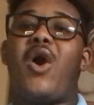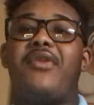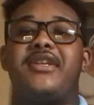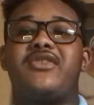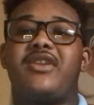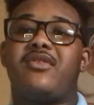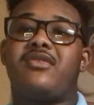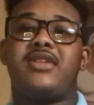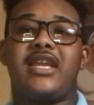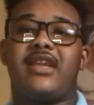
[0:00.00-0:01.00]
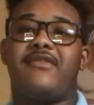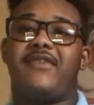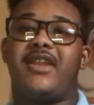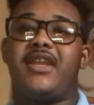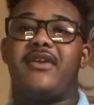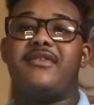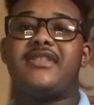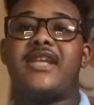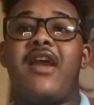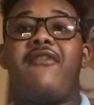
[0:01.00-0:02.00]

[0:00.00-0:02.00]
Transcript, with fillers: all these critical thinking videos.